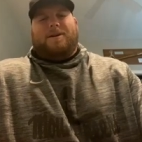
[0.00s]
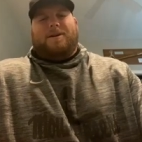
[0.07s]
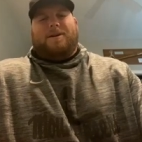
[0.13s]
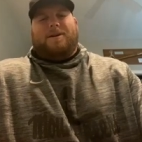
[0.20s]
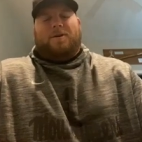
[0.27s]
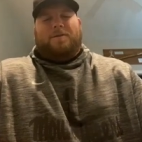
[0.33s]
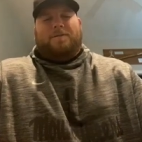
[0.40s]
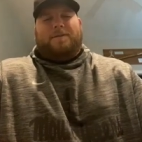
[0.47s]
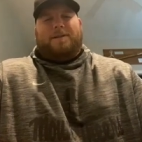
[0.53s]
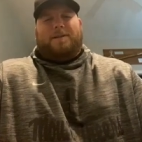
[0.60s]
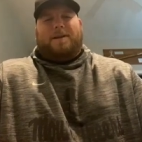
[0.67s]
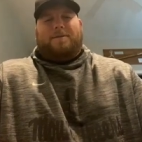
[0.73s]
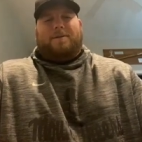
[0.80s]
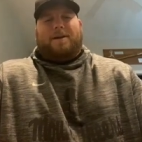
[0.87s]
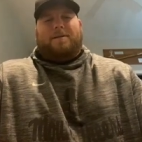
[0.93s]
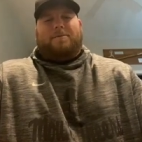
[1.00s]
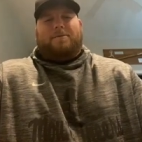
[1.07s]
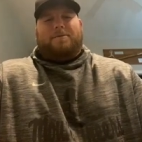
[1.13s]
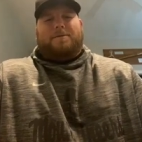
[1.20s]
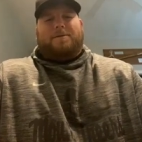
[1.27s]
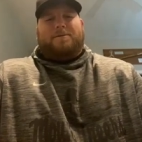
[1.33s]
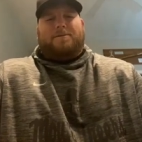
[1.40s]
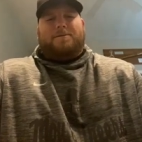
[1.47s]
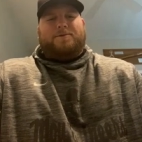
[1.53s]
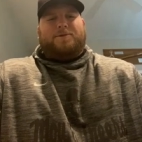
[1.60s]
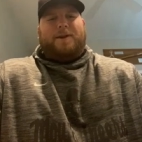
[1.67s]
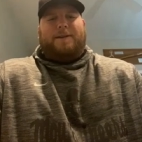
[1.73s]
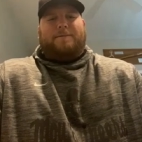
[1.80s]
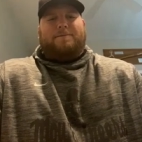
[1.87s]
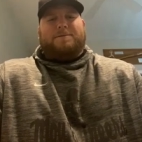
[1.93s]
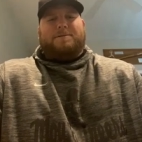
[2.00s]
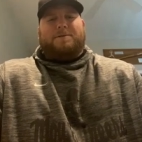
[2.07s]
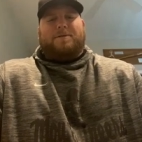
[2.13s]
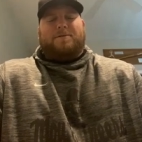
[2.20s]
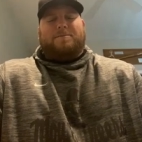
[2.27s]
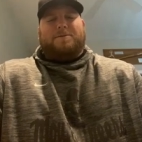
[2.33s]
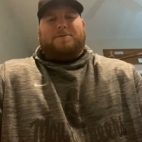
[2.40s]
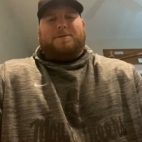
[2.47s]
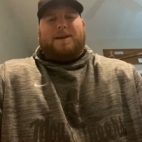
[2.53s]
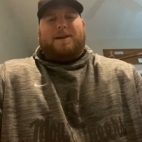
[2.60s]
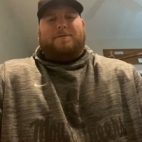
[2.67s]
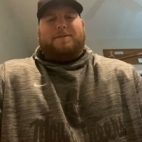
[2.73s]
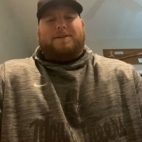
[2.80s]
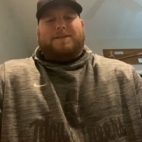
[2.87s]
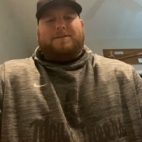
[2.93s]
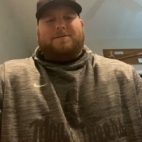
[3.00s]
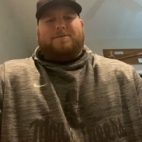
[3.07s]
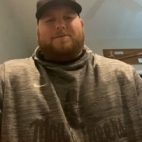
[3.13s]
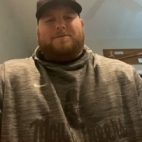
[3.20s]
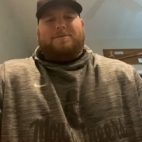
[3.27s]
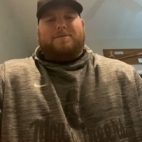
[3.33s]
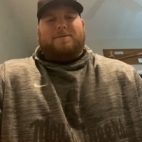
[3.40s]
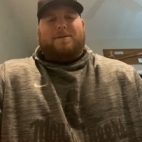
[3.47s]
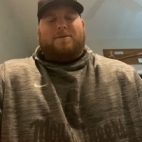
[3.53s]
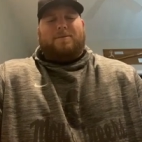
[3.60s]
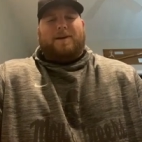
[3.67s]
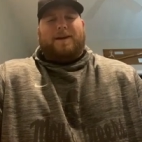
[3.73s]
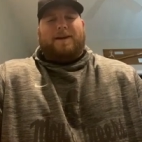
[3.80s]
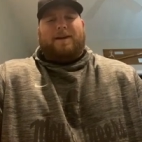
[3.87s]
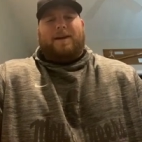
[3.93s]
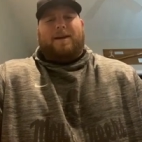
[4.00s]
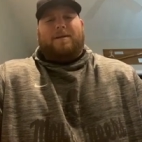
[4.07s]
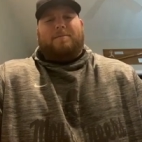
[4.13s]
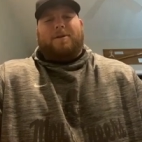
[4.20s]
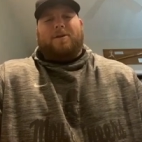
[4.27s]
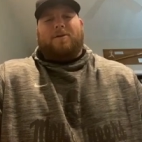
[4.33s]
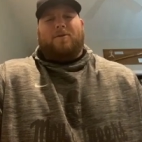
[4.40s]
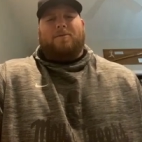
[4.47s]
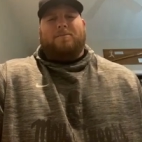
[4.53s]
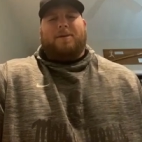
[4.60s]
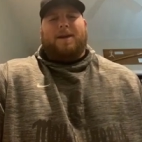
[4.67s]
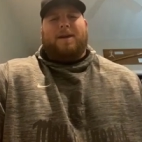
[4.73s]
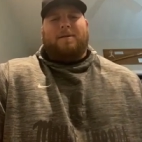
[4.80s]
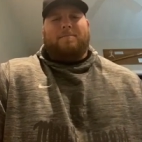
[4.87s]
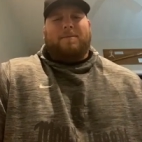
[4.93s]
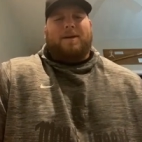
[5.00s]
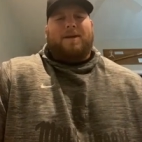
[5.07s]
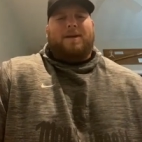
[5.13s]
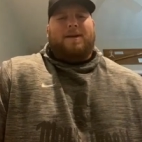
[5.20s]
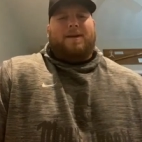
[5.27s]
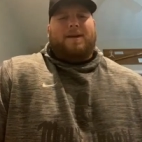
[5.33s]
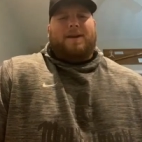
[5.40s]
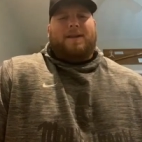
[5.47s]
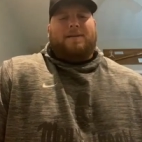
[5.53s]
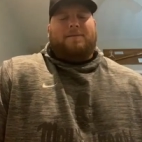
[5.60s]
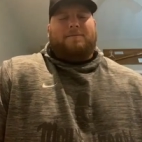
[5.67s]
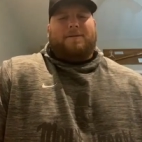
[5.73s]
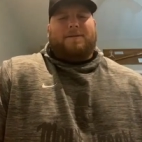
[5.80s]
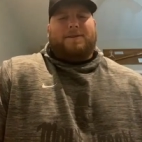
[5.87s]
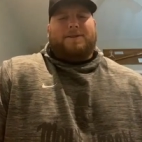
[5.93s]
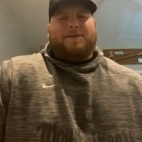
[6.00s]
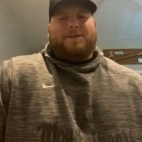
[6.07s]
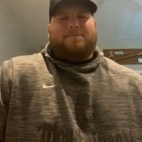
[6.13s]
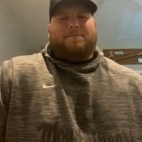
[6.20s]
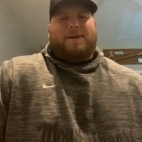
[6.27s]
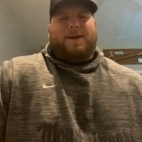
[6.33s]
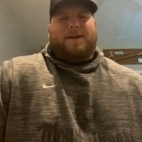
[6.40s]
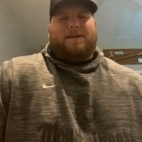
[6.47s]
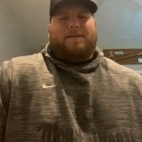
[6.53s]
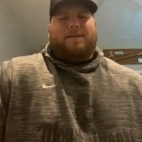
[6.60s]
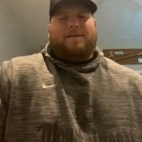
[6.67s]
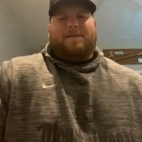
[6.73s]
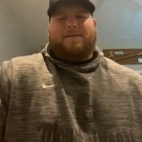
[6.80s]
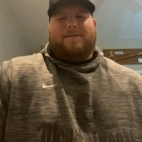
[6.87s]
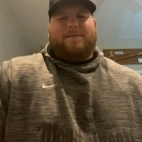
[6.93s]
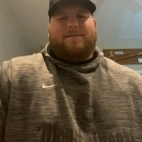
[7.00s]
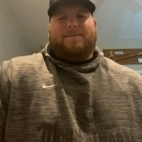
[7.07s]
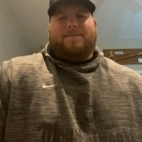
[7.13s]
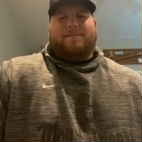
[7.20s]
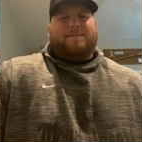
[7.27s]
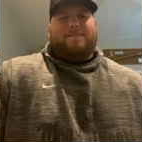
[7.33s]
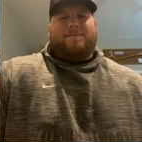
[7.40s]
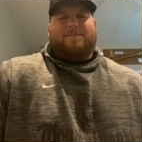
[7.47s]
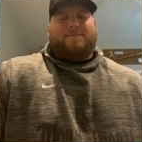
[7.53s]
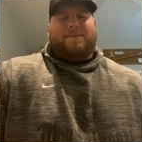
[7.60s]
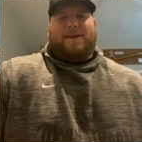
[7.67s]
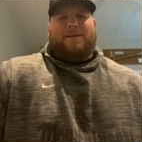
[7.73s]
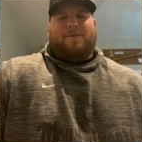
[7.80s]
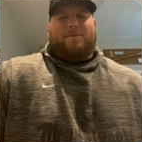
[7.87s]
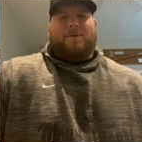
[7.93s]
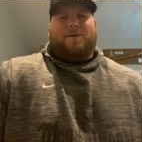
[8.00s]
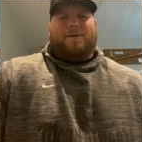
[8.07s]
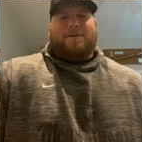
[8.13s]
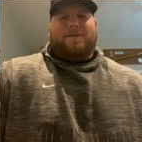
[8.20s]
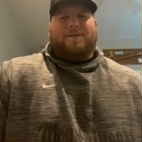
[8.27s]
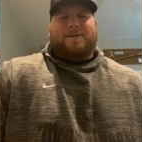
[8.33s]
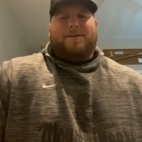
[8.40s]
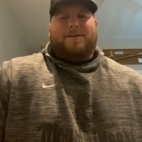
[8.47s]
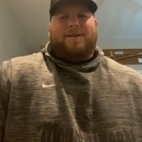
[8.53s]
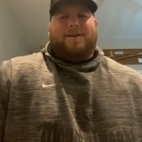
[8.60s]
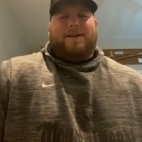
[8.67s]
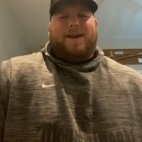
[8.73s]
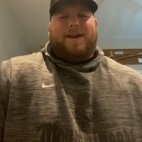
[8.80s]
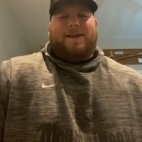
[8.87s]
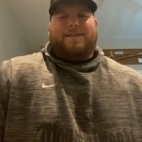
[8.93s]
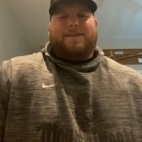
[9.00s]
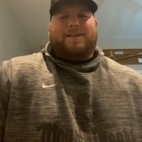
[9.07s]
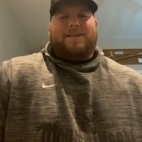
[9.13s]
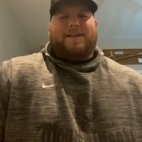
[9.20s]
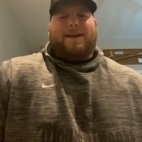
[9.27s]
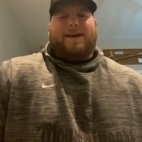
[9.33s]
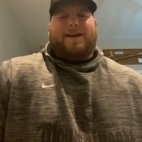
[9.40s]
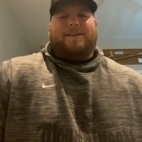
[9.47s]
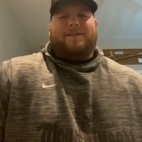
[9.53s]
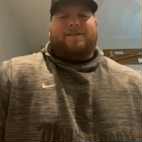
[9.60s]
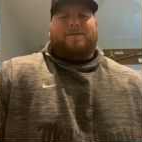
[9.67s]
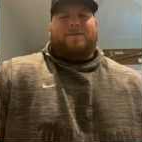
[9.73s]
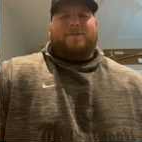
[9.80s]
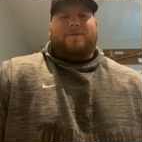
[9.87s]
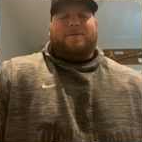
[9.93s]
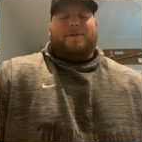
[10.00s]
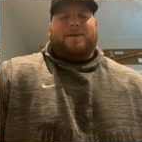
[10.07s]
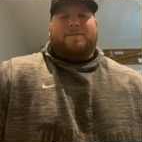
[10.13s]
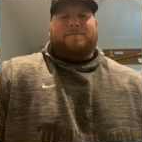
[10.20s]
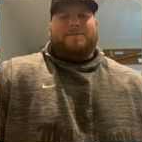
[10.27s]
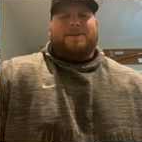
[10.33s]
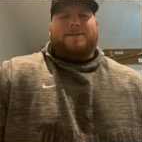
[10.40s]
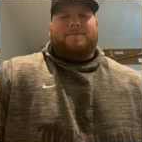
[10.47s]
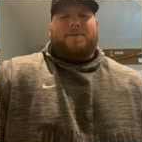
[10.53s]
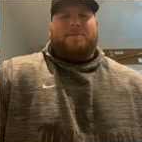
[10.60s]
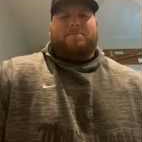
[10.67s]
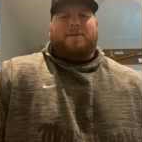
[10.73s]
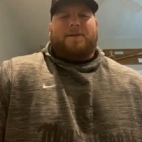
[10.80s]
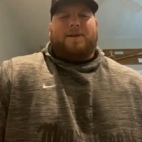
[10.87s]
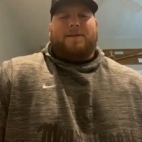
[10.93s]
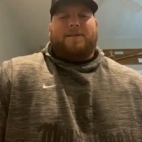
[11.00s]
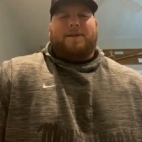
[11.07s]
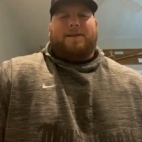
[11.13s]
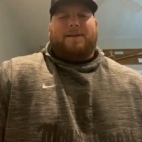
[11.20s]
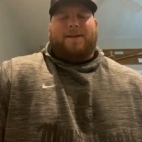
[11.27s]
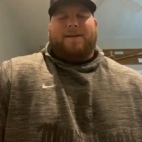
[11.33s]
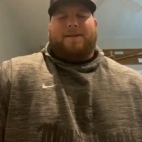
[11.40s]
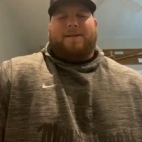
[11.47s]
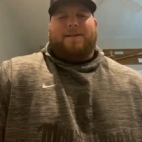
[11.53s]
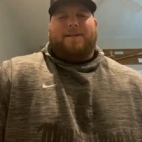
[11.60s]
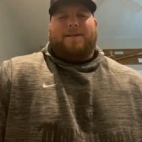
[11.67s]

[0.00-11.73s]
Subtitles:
COVID, they were able to travel to almost every single away game and home game. And they really just made it work. Anything they had to do to come see me play, they did.